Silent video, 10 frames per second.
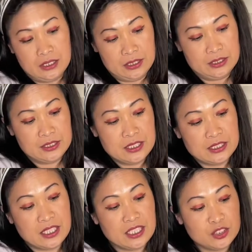since
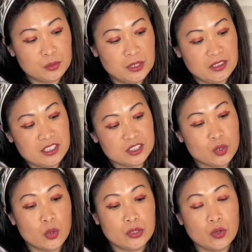I got too many things
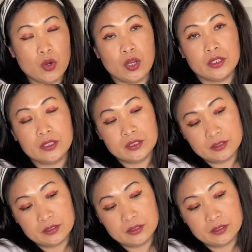going on